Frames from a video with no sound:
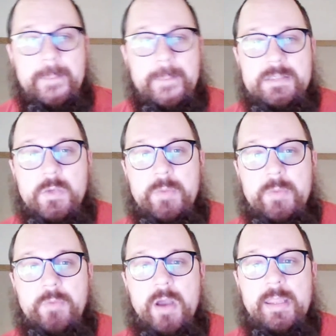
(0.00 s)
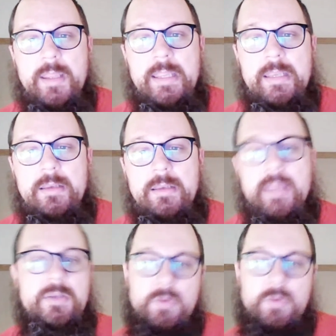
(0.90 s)
So we brought in a
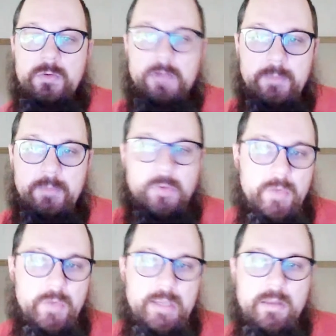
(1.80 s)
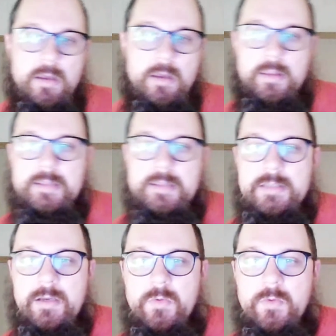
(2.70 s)
new employee that
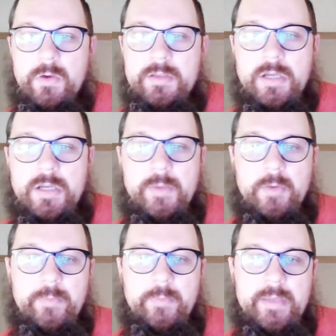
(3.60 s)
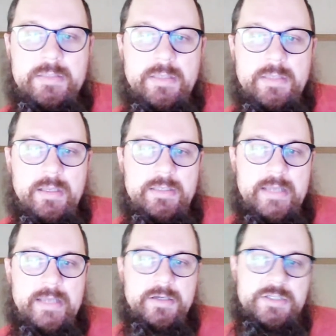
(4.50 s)
I'll talk about a bit,
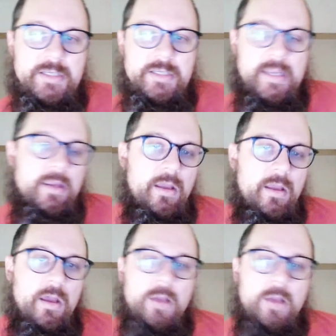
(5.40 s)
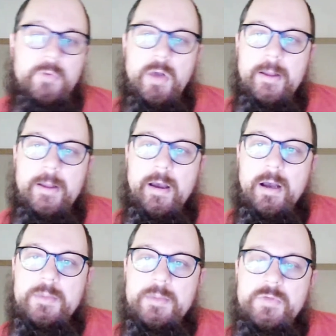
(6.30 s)
Dr. Chike
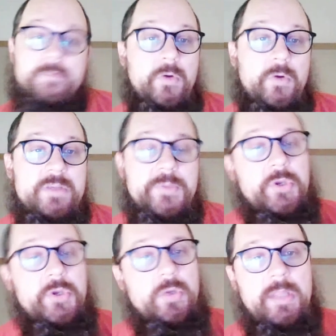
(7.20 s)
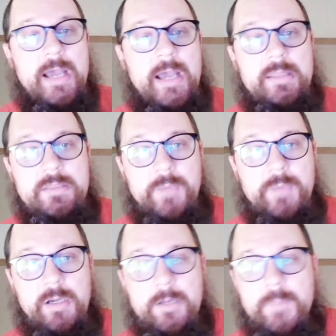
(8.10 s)
Abua, to focus purely on the debugger.